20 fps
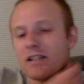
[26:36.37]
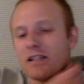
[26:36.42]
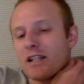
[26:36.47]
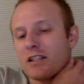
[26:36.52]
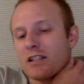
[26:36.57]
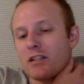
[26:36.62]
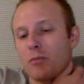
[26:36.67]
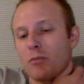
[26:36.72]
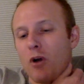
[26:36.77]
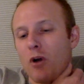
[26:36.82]

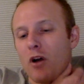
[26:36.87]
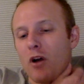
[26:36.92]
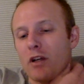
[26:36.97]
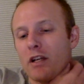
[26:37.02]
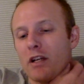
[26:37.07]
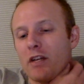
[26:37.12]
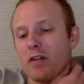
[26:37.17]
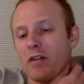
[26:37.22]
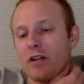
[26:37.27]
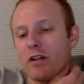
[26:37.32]
I
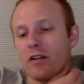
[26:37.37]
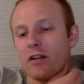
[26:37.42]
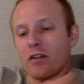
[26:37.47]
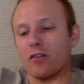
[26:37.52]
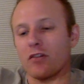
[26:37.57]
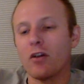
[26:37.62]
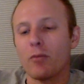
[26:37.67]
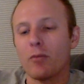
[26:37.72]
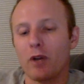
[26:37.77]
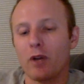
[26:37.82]
insist upon
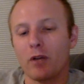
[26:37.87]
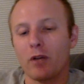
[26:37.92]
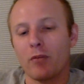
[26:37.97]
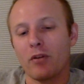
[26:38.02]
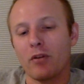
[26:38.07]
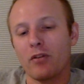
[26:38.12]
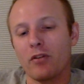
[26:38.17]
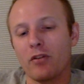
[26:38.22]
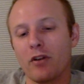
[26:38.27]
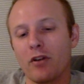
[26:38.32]
hearing this
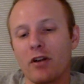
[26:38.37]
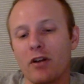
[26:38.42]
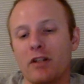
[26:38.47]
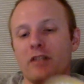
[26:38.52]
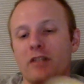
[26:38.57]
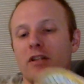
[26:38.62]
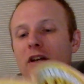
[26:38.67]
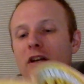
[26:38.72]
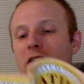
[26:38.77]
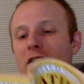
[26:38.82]
limerick,
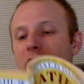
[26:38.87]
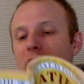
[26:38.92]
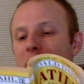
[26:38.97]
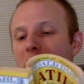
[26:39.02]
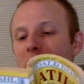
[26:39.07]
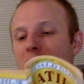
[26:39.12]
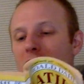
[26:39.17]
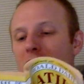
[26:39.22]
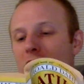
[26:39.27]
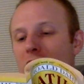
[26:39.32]
Miss Honey
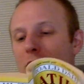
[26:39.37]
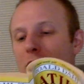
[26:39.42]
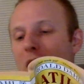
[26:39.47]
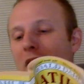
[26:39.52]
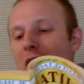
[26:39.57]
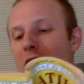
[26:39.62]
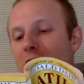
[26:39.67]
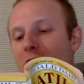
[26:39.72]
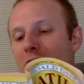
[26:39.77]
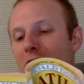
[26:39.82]
said,
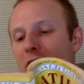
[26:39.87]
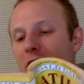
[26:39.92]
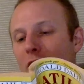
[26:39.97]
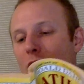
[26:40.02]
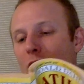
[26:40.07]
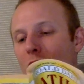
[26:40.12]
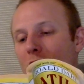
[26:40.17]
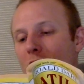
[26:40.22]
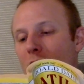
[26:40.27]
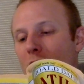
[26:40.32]

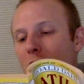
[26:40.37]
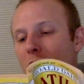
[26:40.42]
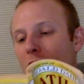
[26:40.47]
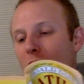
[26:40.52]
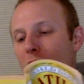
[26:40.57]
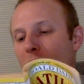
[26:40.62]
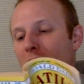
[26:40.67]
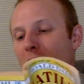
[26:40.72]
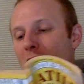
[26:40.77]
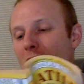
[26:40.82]
smiling
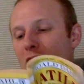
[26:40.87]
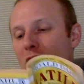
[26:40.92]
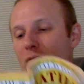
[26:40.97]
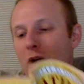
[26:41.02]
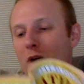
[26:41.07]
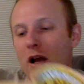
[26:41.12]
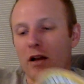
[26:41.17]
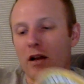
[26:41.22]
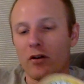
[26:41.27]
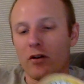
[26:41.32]
one of her
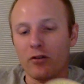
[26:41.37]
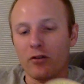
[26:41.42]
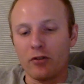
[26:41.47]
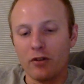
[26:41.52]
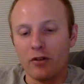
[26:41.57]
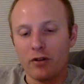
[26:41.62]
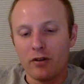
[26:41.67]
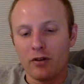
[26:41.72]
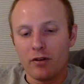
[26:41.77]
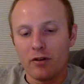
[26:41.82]
rare
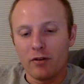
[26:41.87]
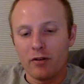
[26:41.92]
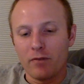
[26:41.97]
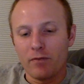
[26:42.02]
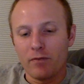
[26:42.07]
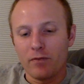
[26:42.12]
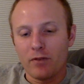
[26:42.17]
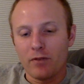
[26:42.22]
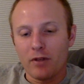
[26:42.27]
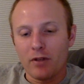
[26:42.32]
smiles.
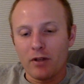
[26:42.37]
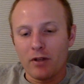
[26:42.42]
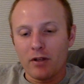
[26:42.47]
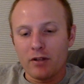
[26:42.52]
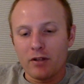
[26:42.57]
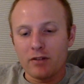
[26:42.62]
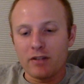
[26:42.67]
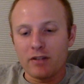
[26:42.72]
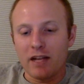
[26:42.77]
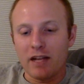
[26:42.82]

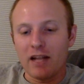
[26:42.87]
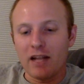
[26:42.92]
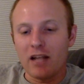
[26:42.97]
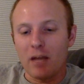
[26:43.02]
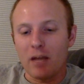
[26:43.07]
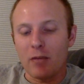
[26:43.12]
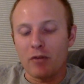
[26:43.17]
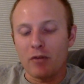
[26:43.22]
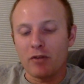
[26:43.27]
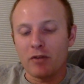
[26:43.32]

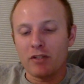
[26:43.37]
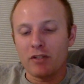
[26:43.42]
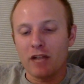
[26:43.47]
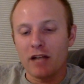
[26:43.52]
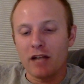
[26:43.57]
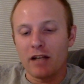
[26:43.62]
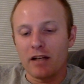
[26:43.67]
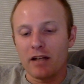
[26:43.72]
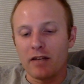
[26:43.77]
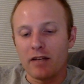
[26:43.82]
Stand
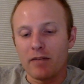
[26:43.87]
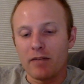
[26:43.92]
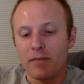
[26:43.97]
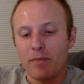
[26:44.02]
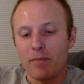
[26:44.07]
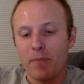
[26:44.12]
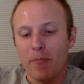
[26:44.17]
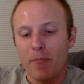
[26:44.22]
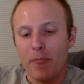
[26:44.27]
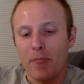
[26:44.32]
up and
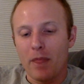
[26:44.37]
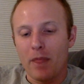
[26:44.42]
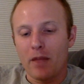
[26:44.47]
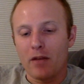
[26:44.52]
recite it.